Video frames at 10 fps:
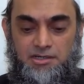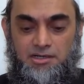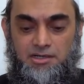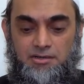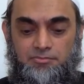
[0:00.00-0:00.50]

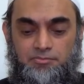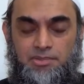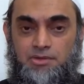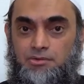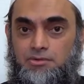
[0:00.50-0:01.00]
uh,
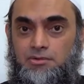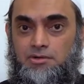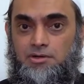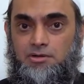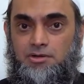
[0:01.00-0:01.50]
pure
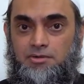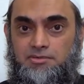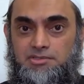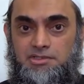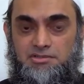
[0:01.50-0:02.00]
uh,
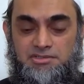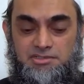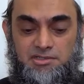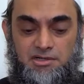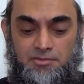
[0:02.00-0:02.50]
she's
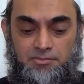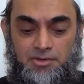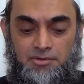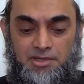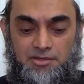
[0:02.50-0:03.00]
in her
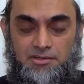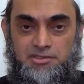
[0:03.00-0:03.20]
purity